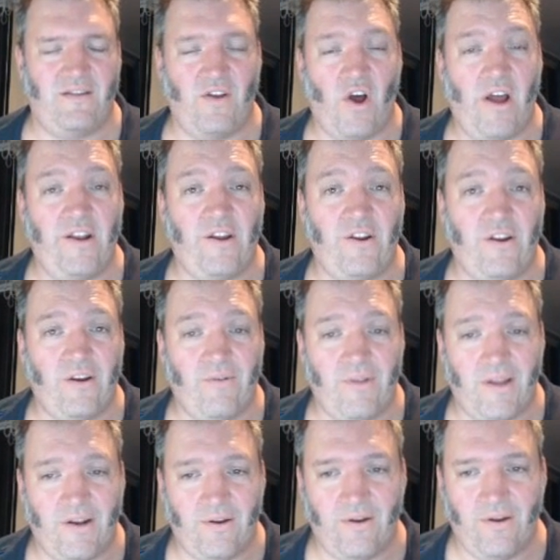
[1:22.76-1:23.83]
I don't know what
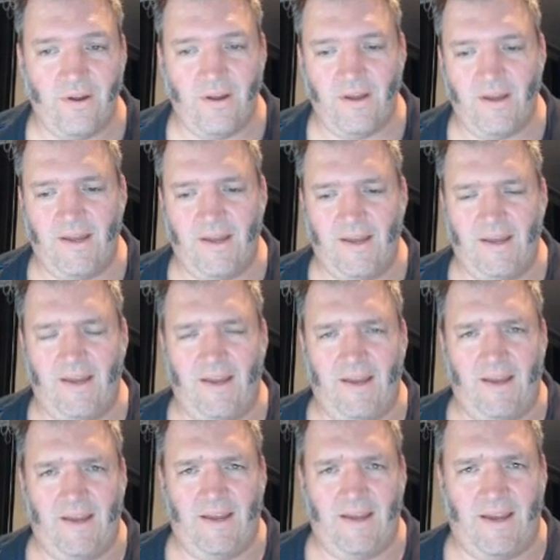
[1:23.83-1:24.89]
they do.
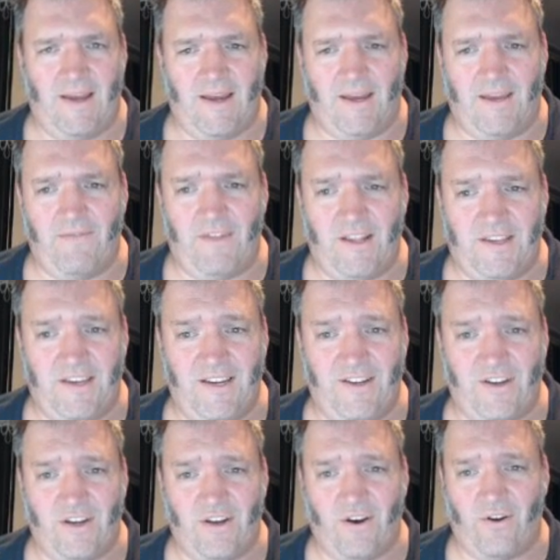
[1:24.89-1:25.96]
Give their
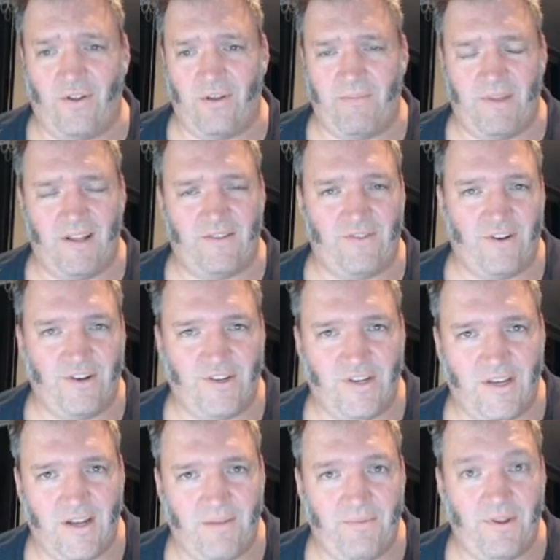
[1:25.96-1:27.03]
teacher cola, but that's got a
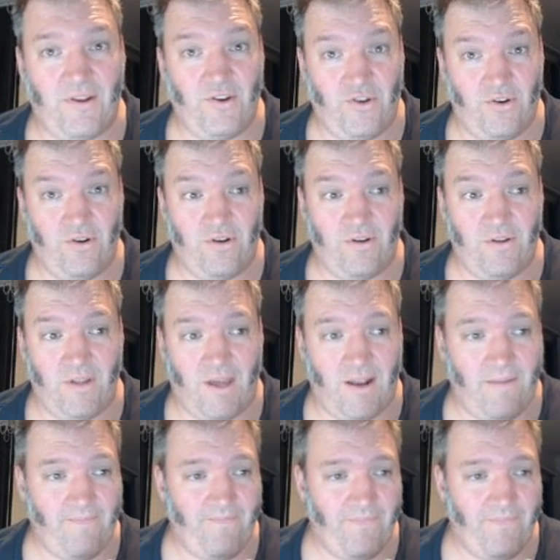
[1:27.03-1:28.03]
G in it, but you should do that.